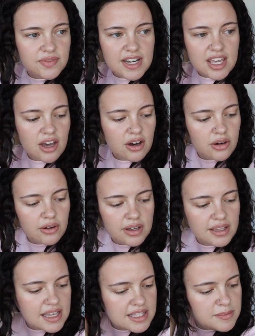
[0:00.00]
video.
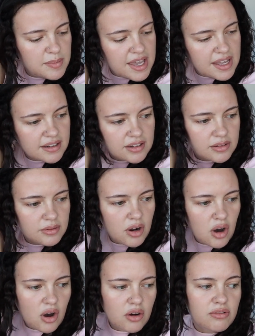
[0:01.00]
It's been
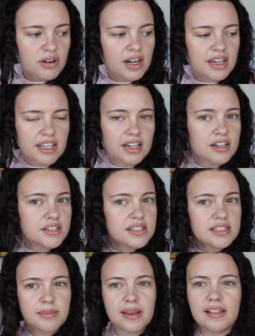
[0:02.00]
over a year
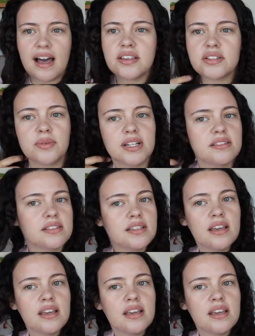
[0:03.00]
since my last ones.